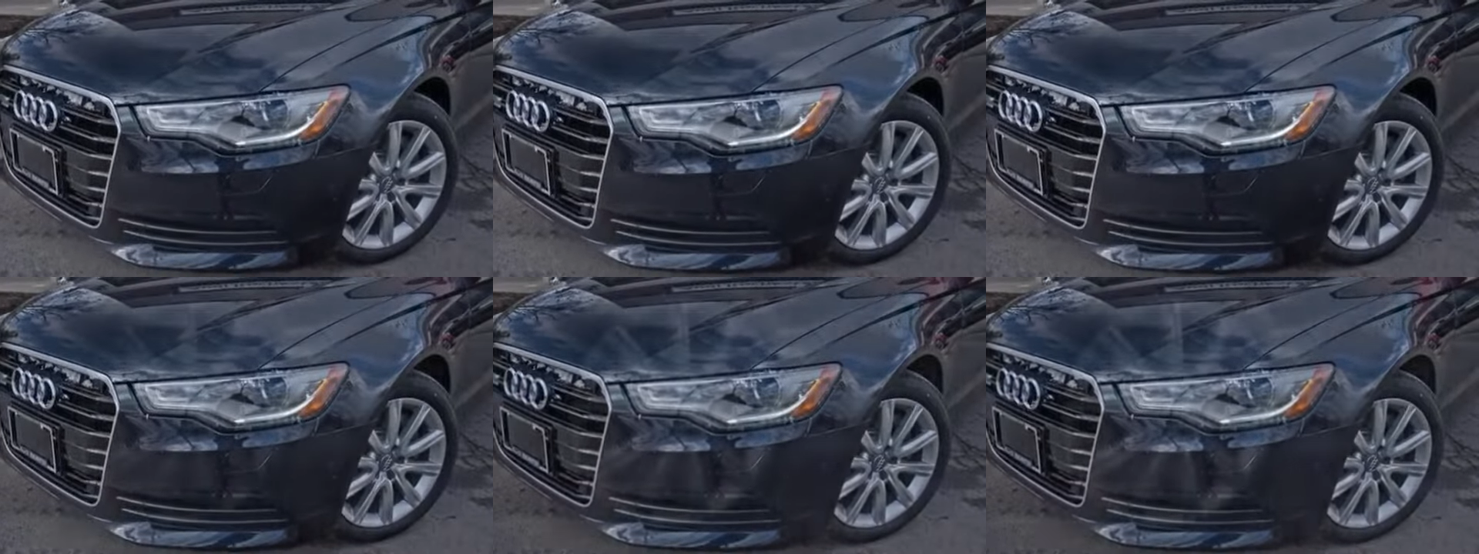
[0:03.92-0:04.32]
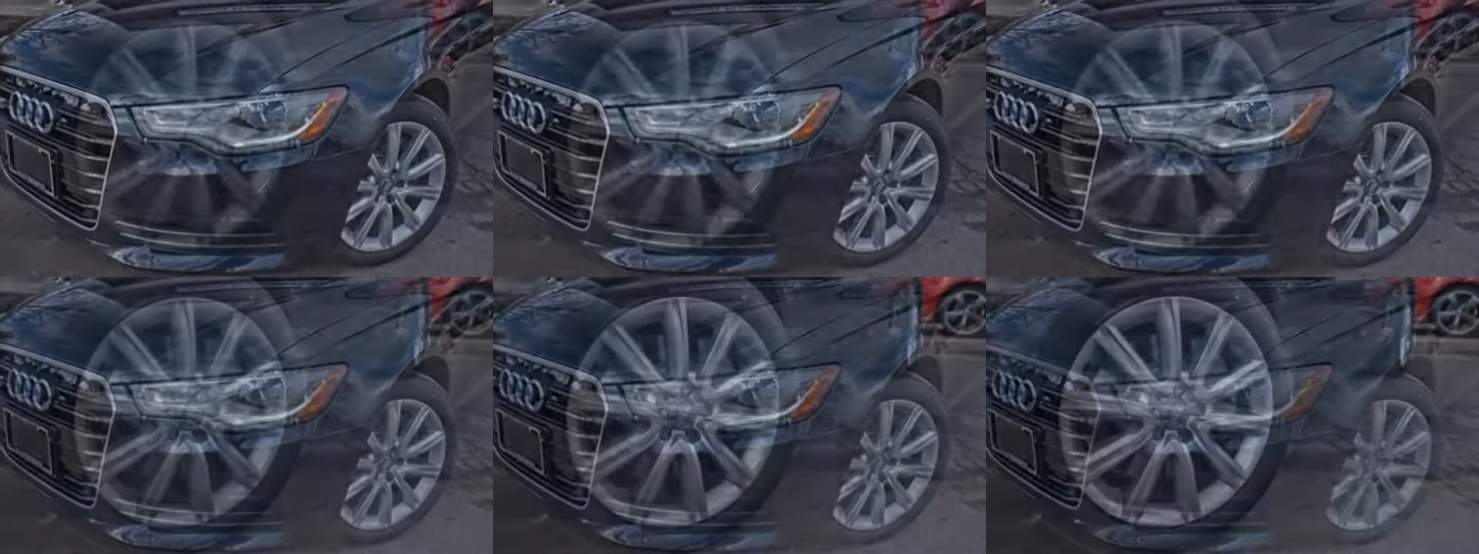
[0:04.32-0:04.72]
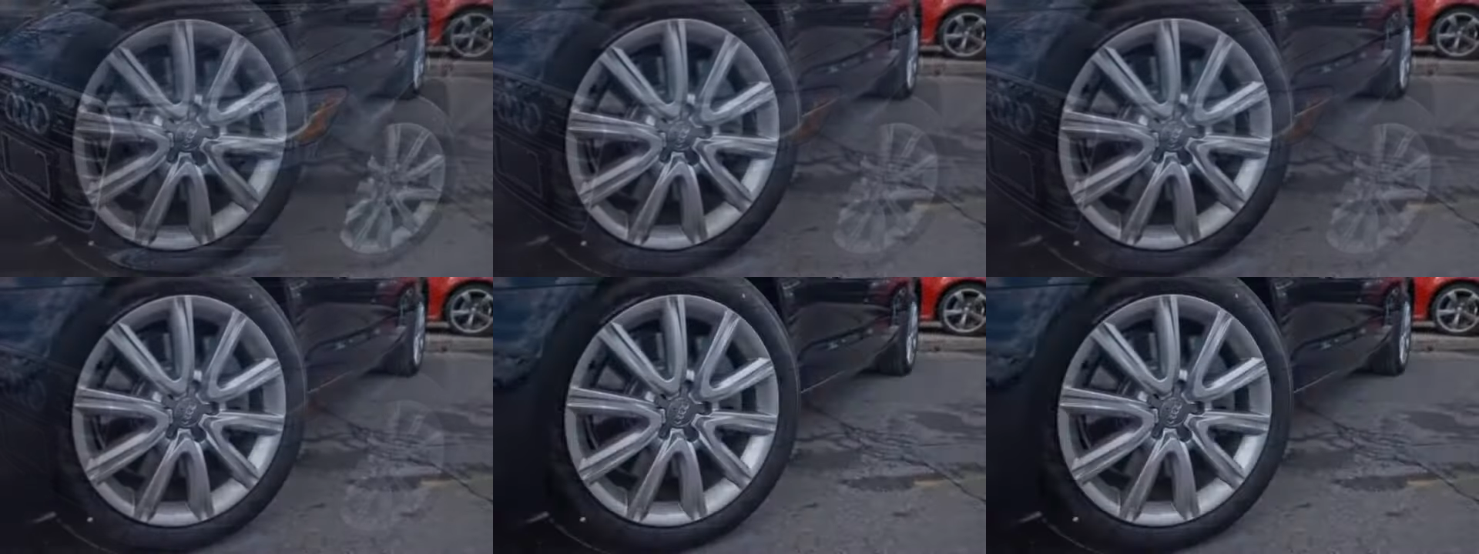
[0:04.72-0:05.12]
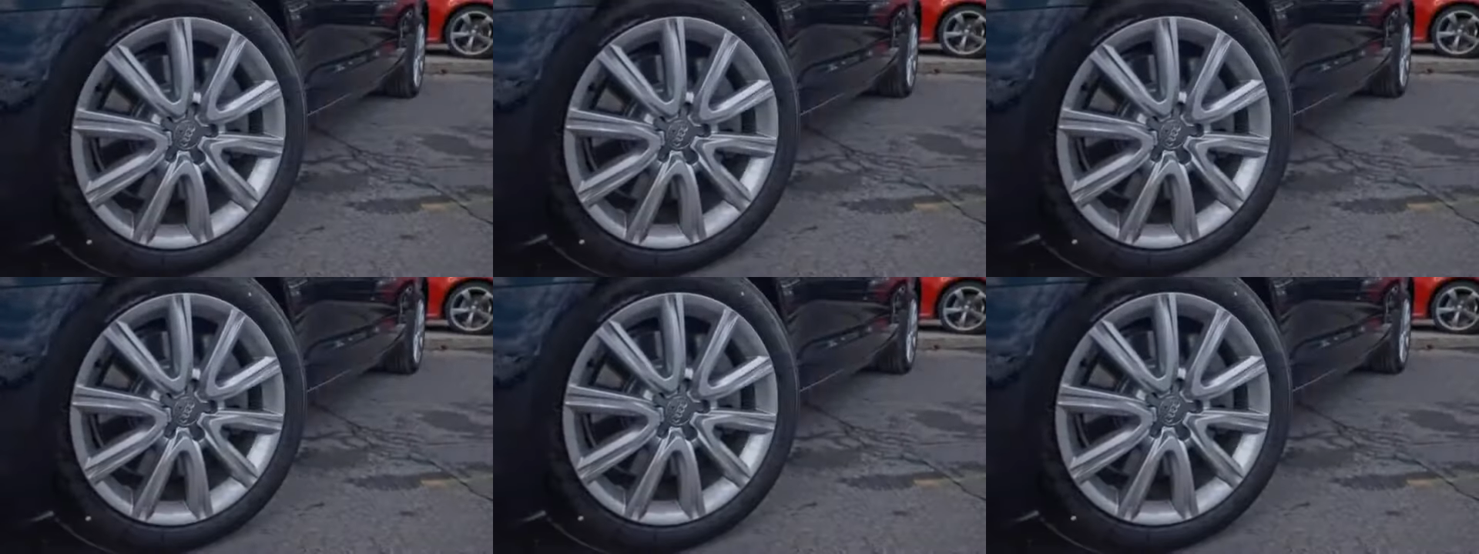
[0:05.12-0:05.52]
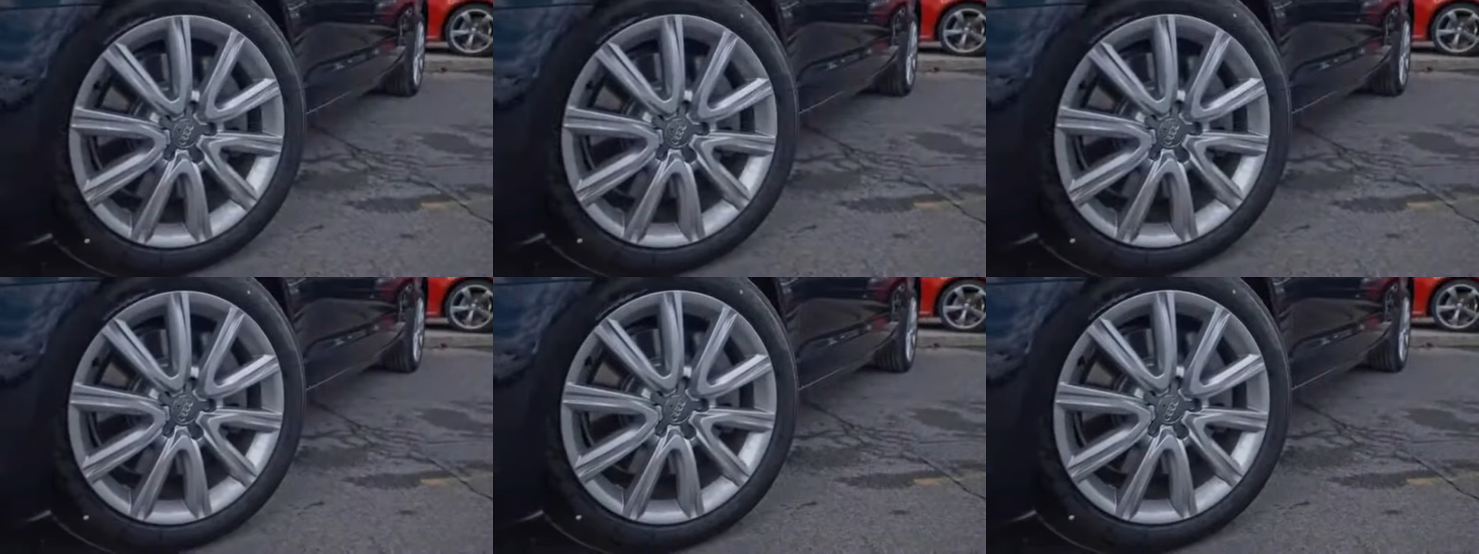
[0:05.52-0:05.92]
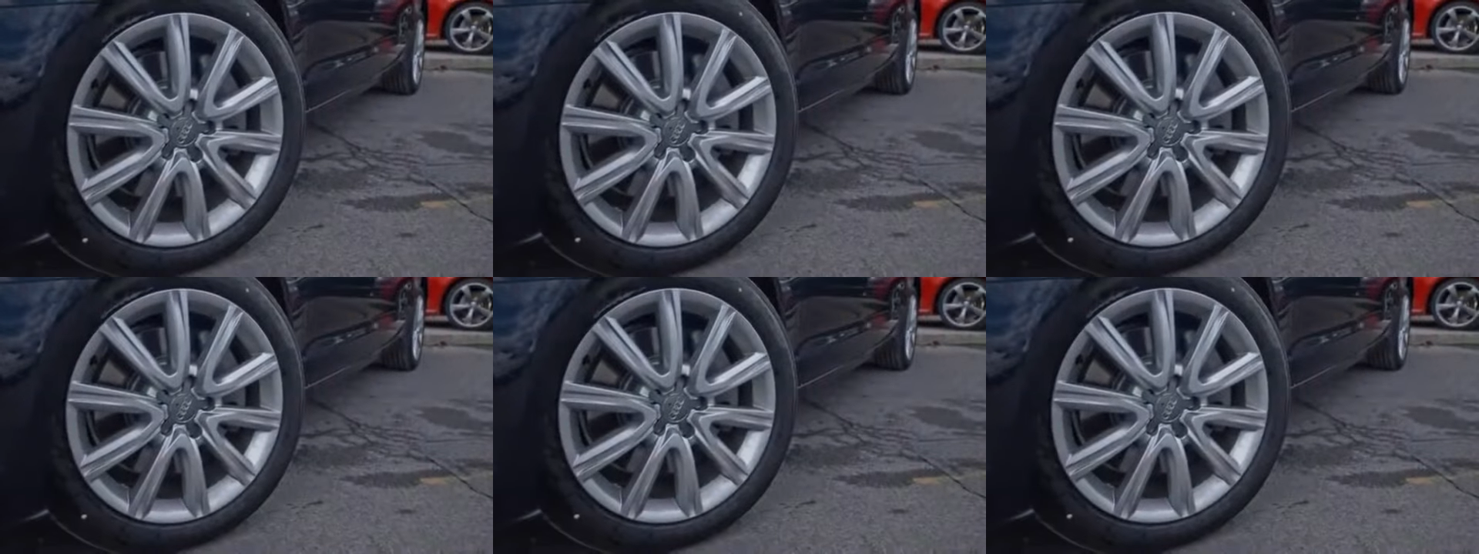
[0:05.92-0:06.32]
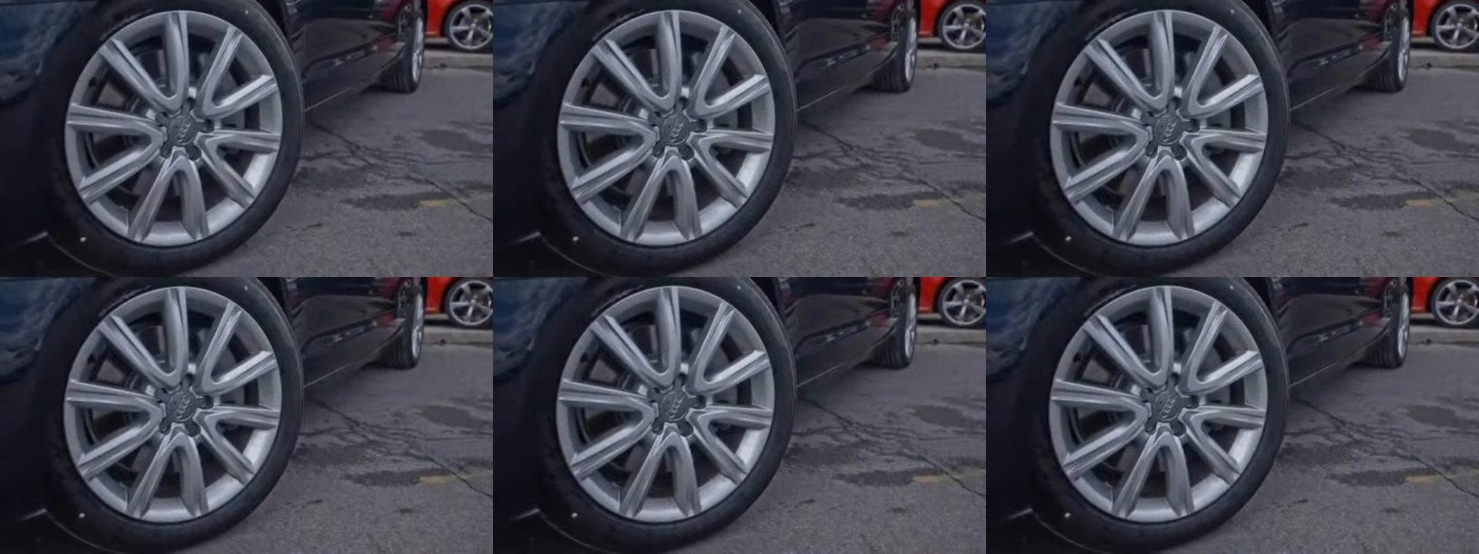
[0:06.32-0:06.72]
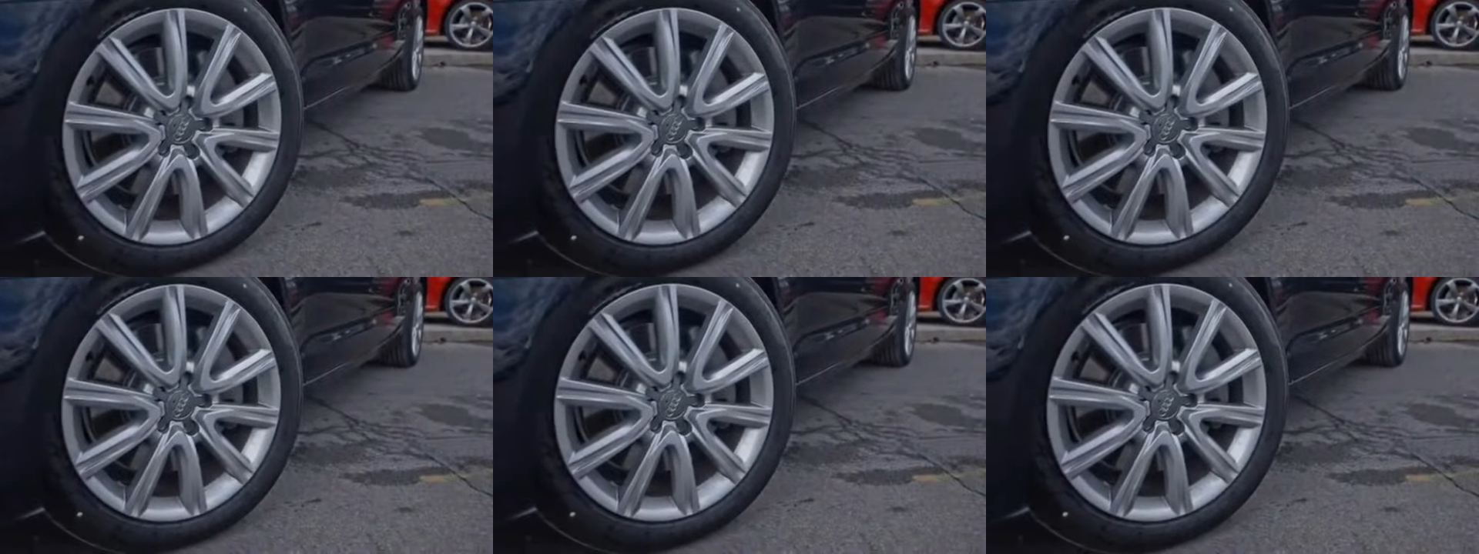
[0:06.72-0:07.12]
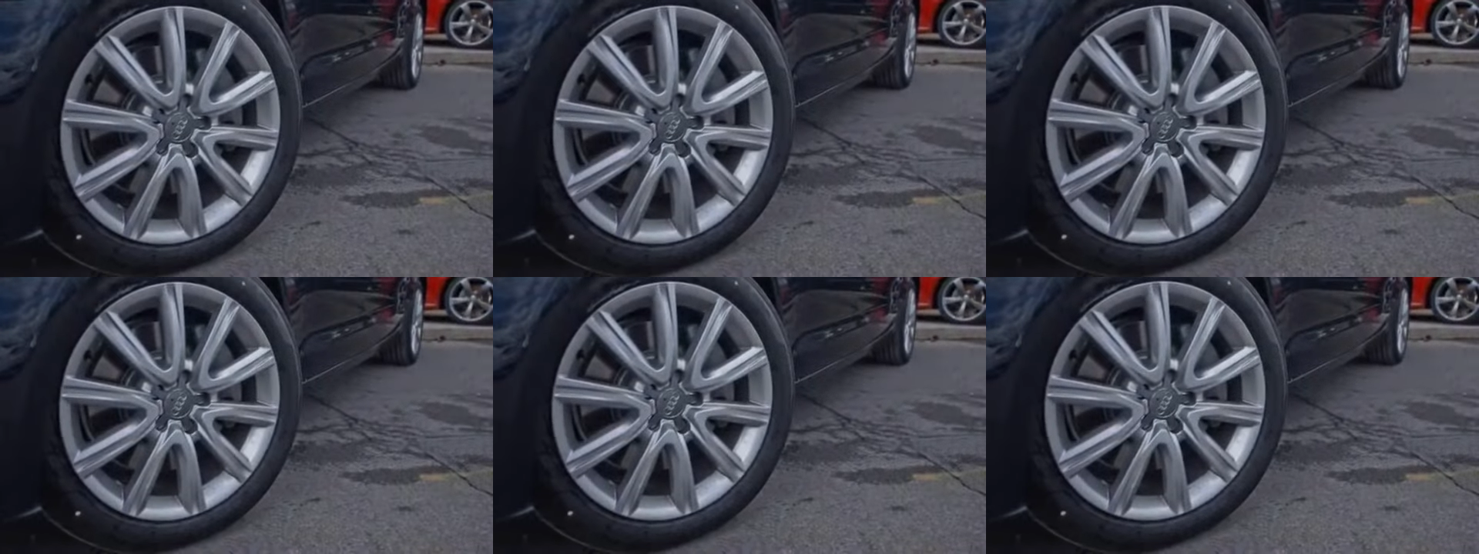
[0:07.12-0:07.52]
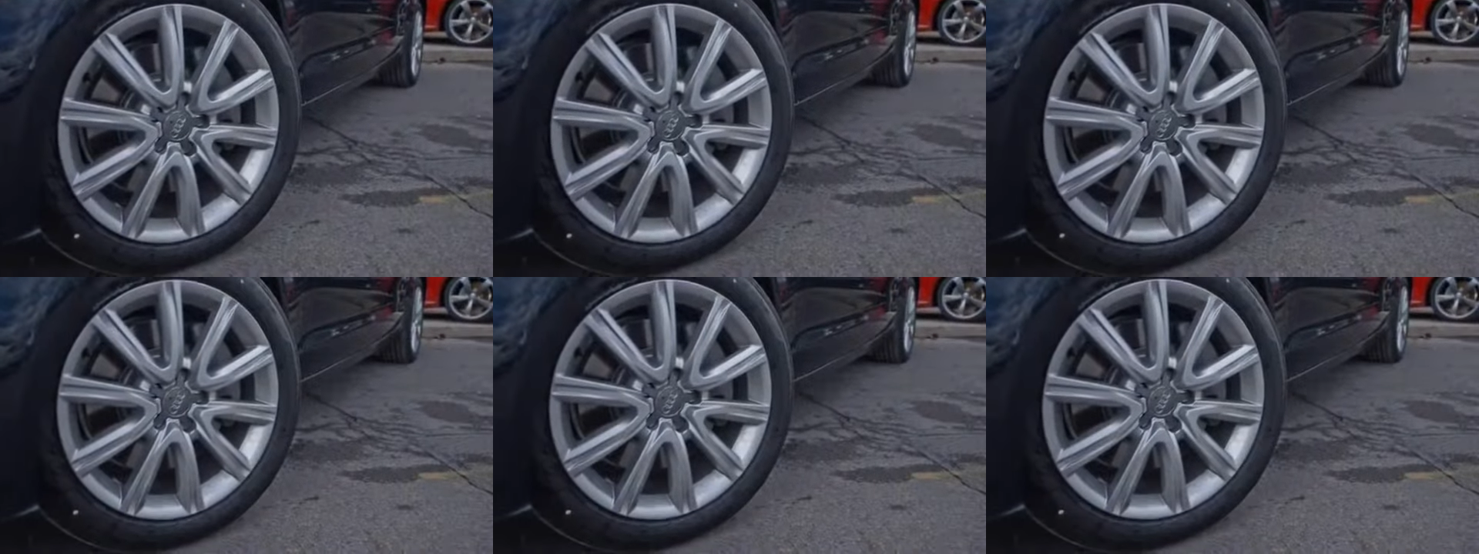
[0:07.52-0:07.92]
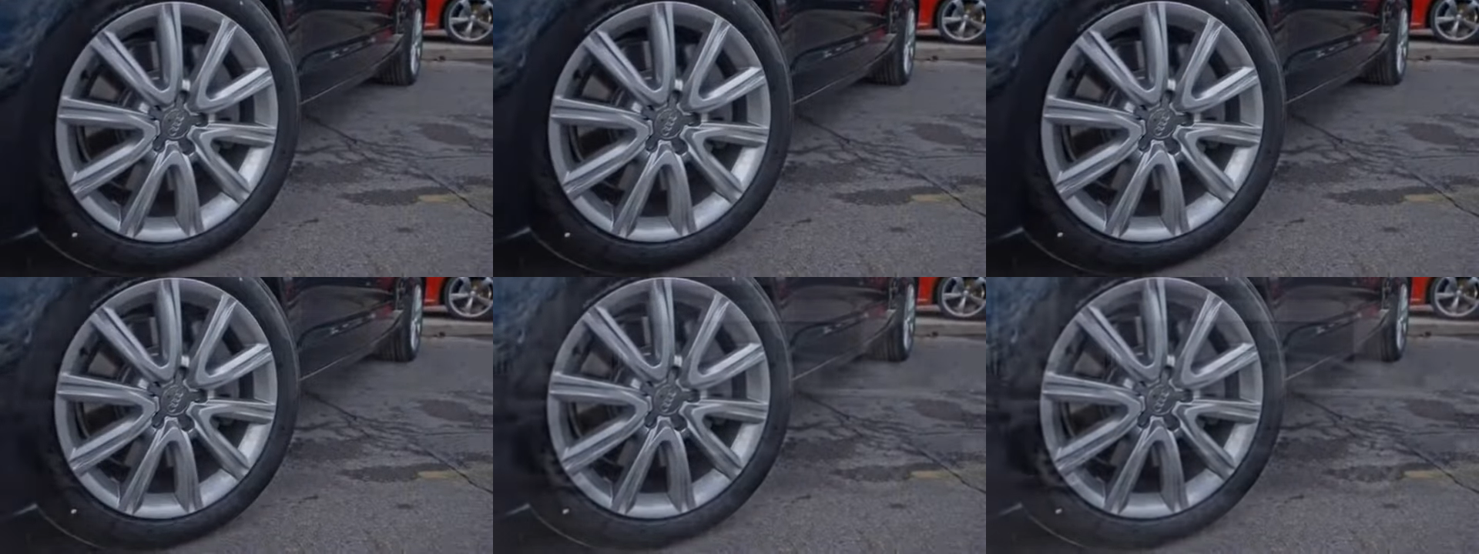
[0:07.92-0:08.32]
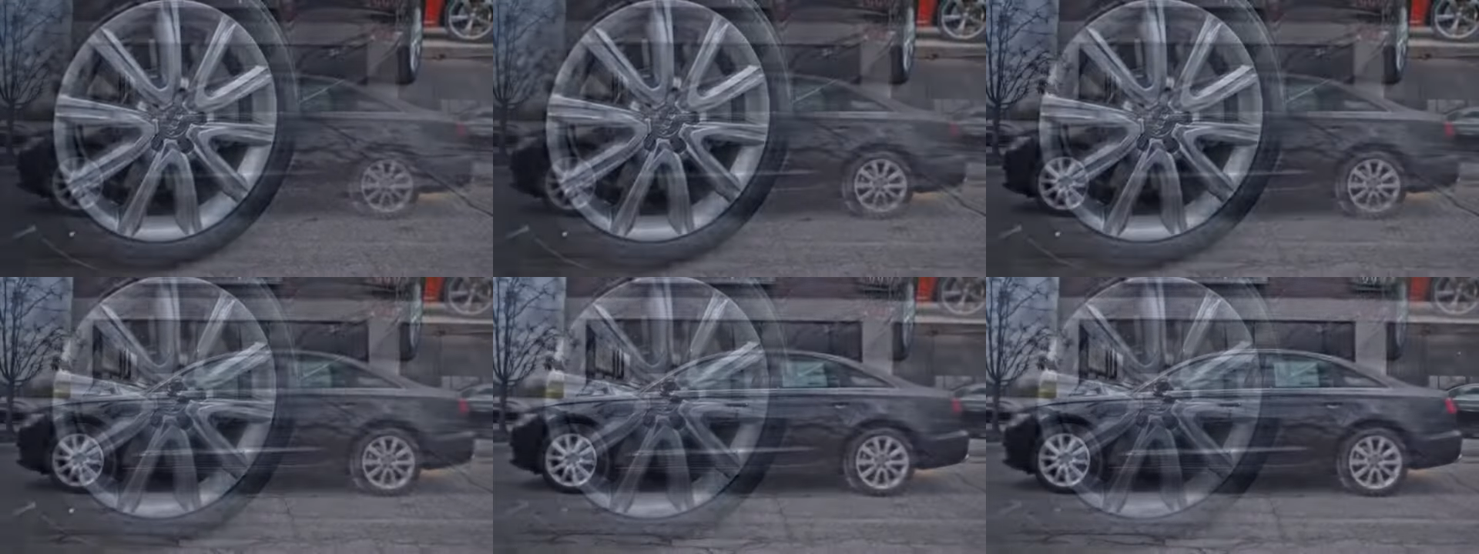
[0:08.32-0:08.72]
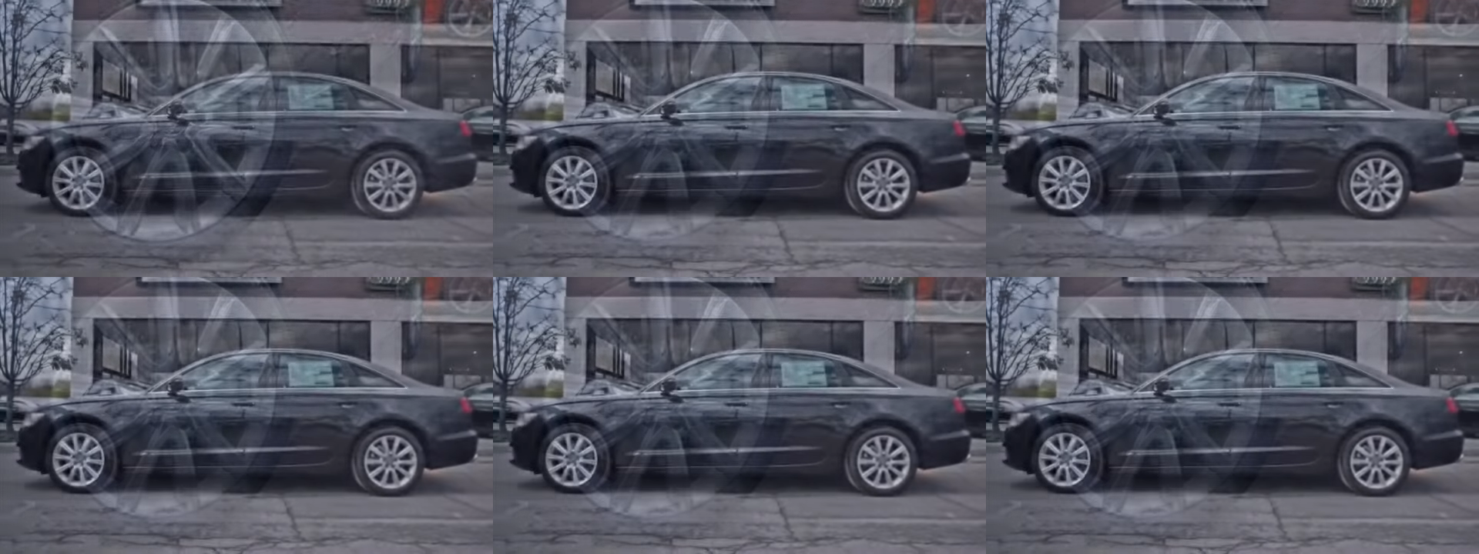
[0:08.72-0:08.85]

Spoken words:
[unreadable: no face in view]